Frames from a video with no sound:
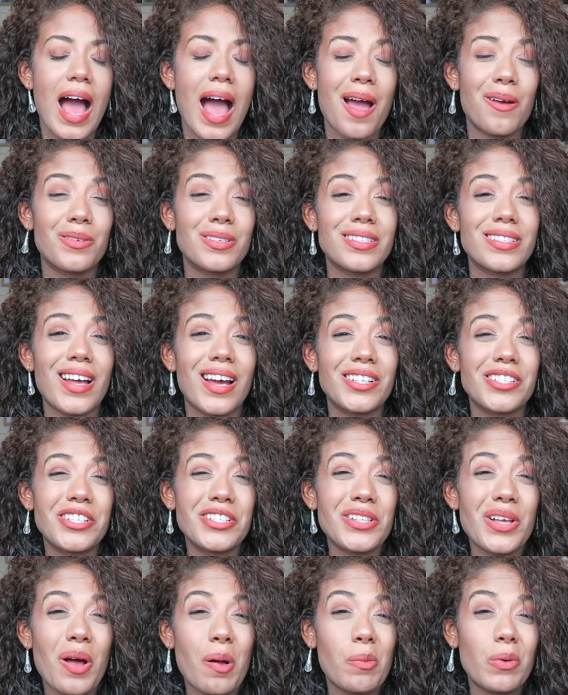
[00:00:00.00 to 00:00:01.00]
I was
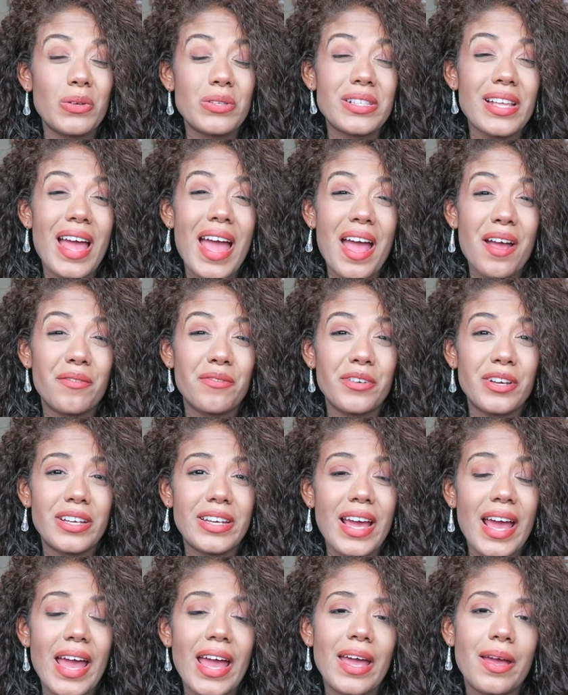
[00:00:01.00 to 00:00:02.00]
nauseous almost every
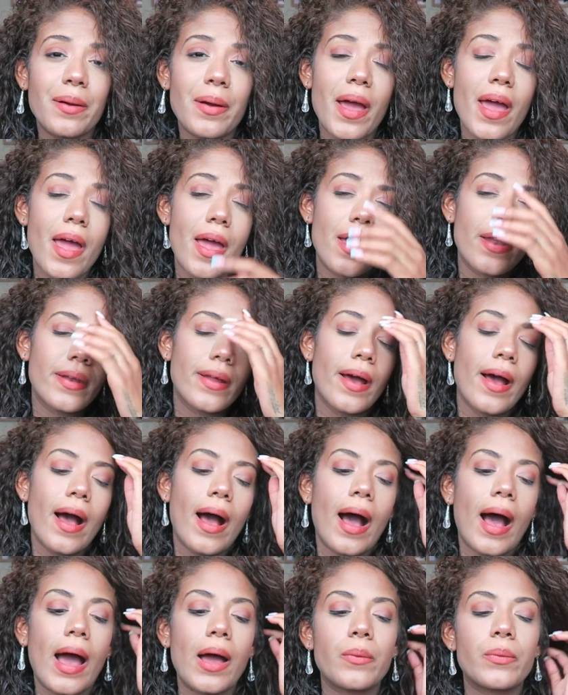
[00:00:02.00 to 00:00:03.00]
day, and
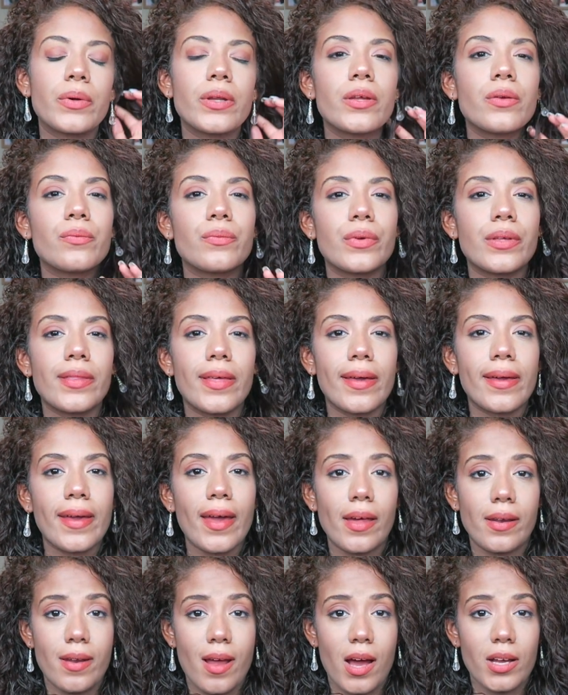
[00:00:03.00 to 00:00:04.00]
I wouldn't really
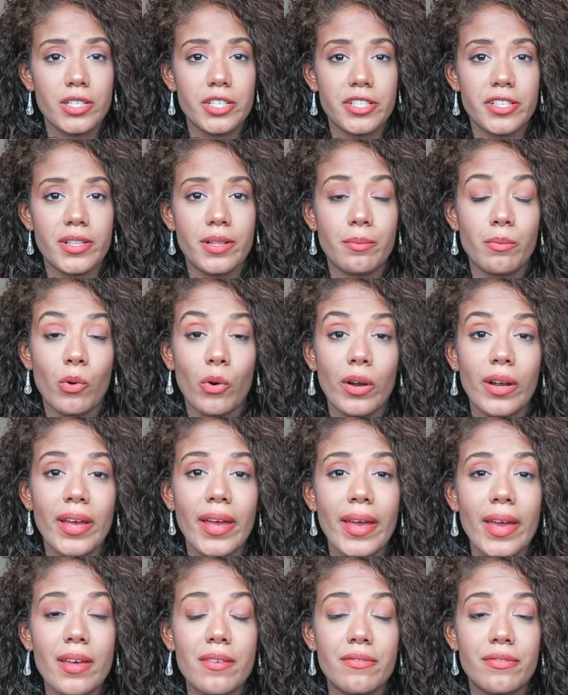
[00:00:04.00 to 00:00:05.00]
get nauseous in the morning.